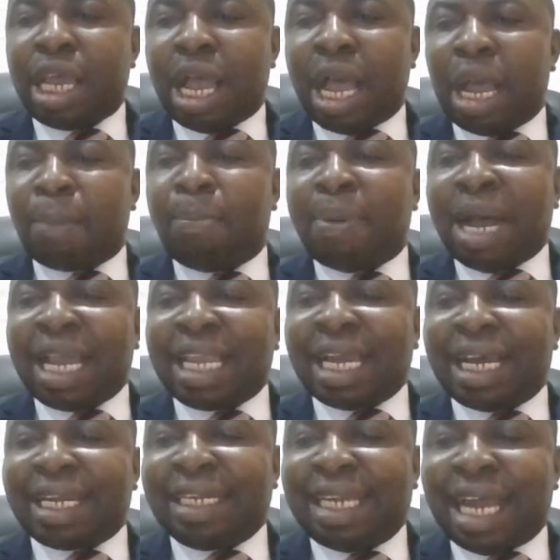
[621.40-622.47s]

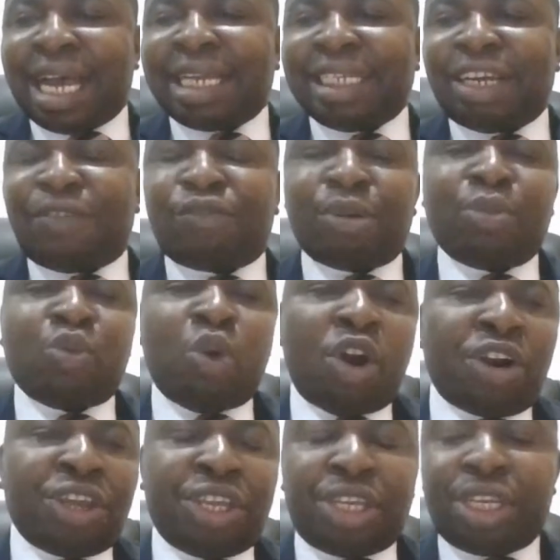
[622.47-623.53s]
Abaya Daniel from
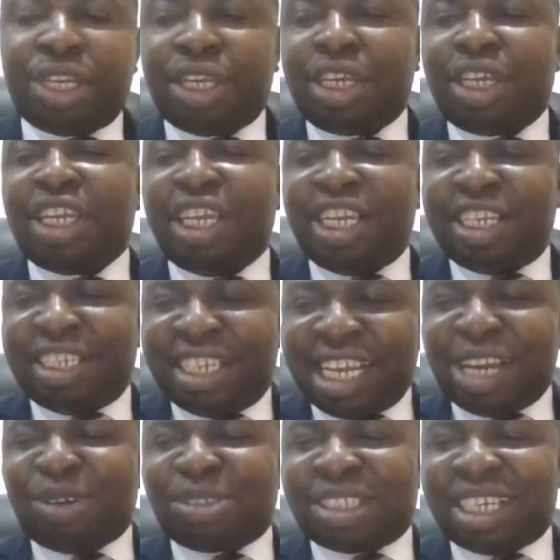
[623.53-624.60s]
Warri in
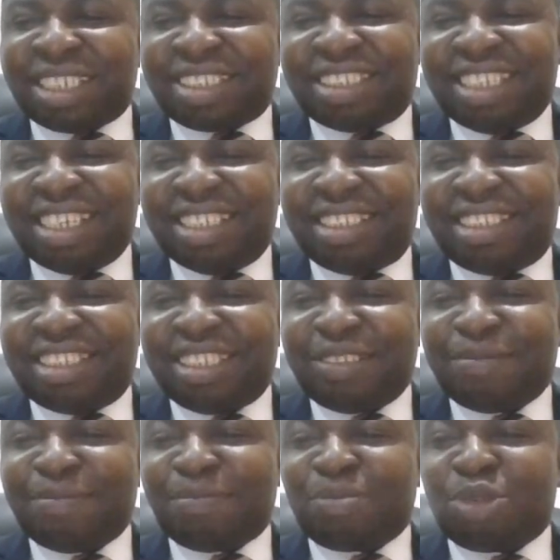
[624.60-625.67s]
Delta State.
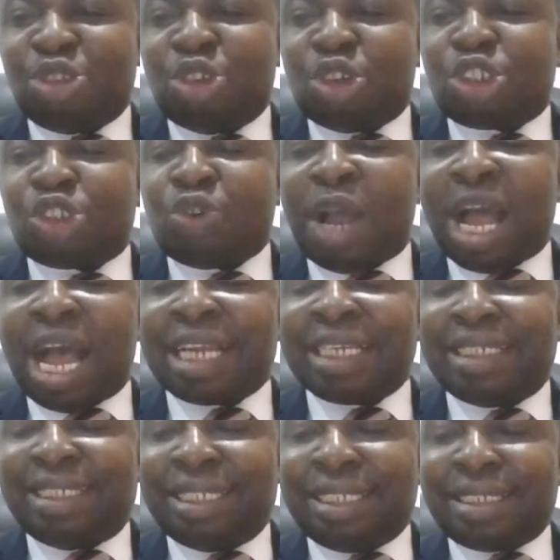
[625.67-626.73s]
Joshua
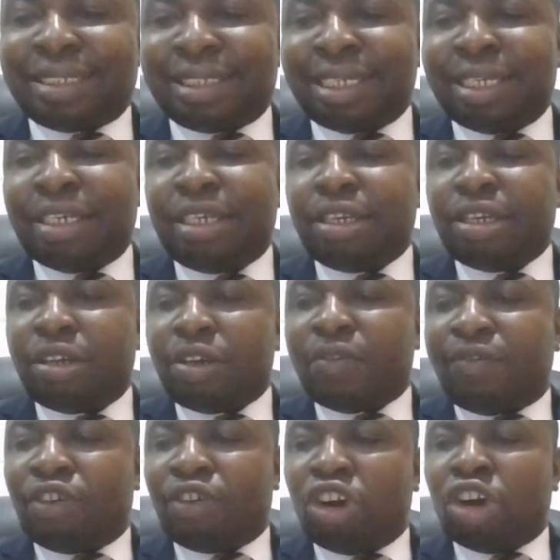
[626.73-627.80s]
Adize
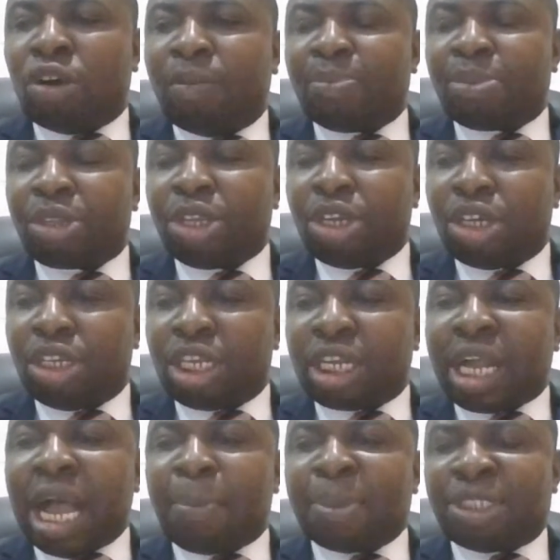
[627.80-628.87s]
from the
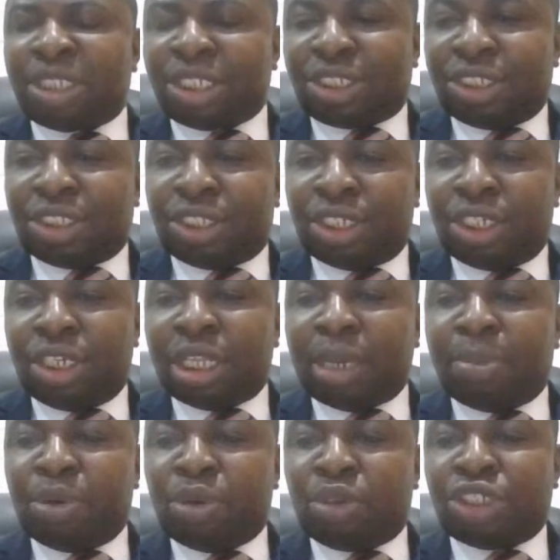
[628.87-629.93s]
capital city in
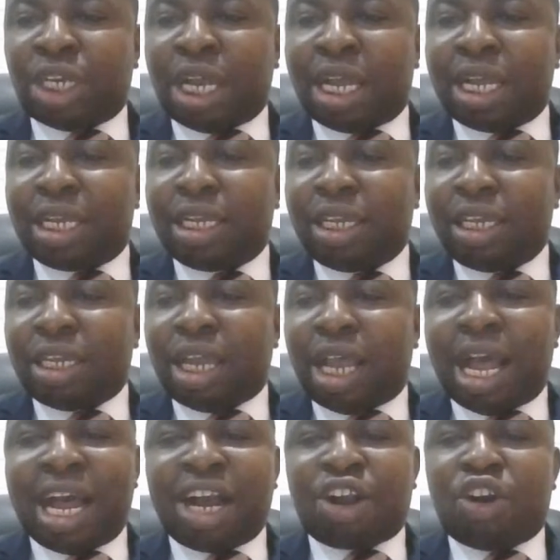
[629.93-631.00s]
Abuja.
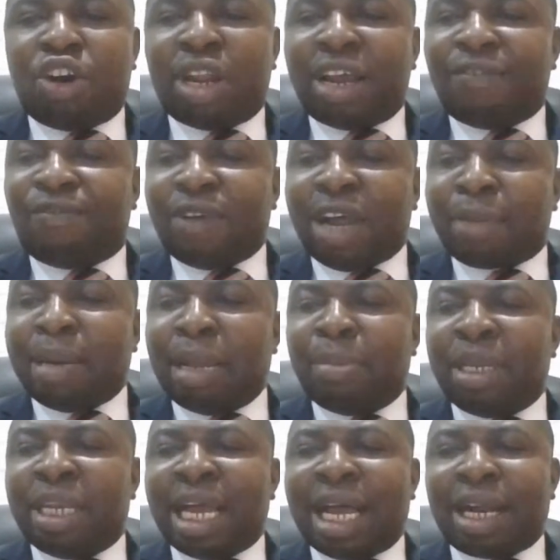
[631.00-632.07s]
Kola Fagba
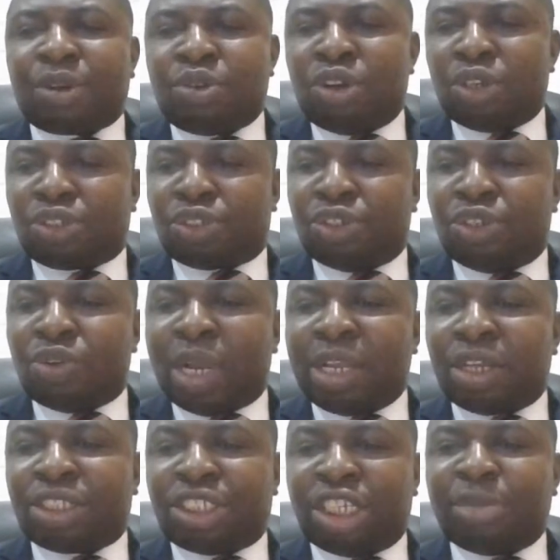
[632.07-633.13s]
Mila, kudos to you
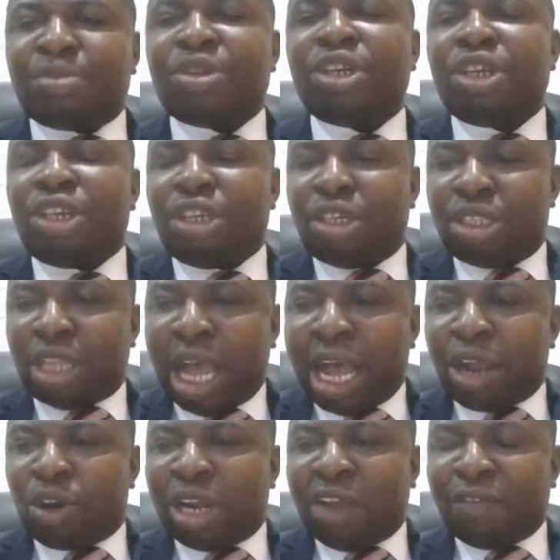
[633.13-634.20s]
and your team.
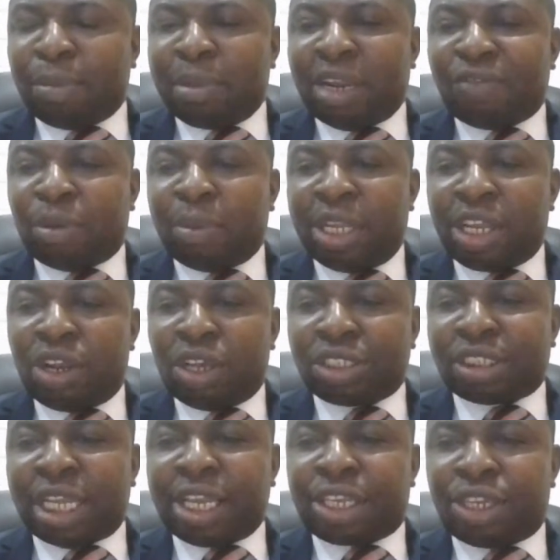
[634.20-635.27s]
Kola Fagba Mila from
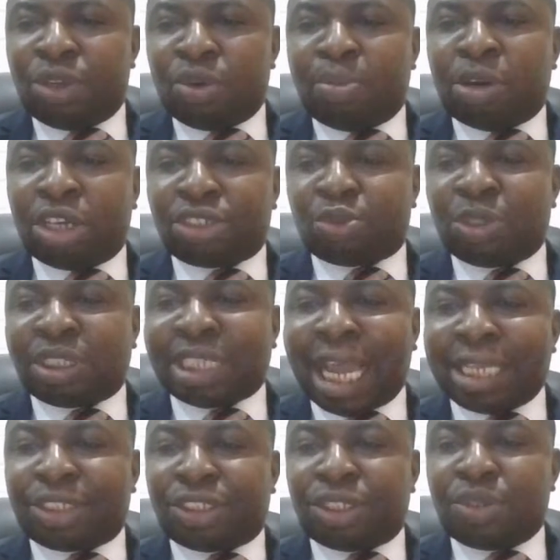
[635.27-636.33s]
Lagos, thank you, bros. We
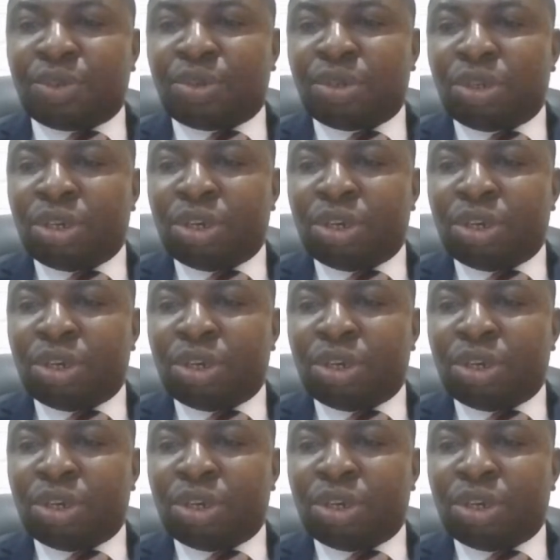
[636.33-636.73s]
cite you.